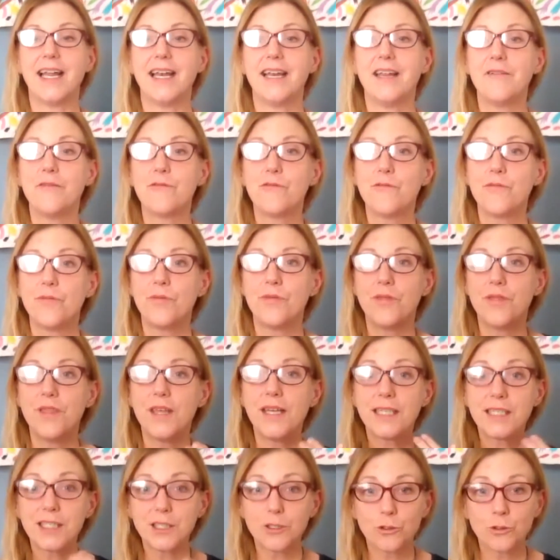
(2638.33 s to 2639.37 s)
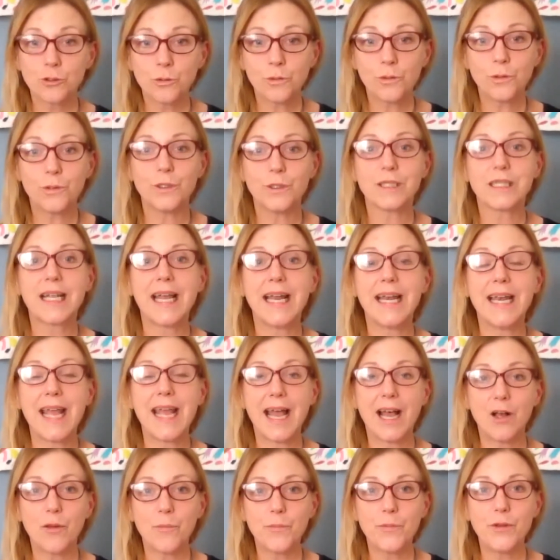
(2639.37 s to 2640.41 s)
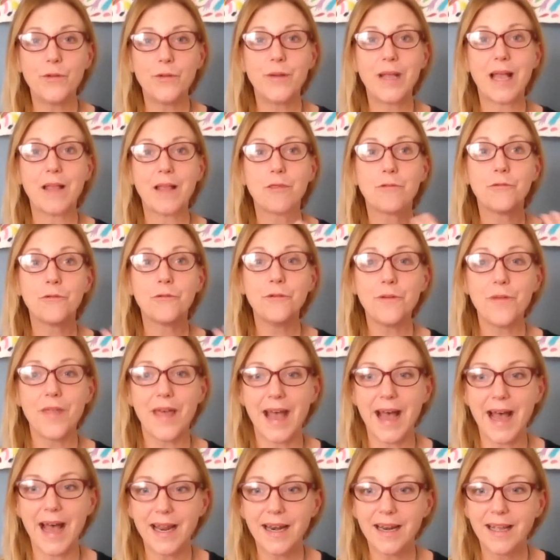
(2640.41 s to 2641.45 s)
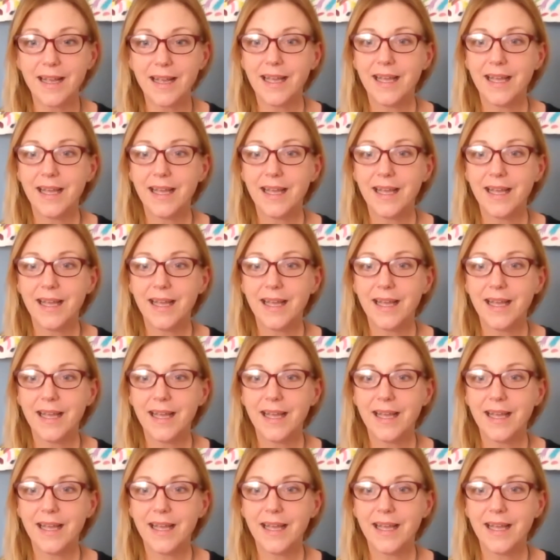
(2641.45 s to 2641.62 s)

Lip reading: And if this tool can help you get through that,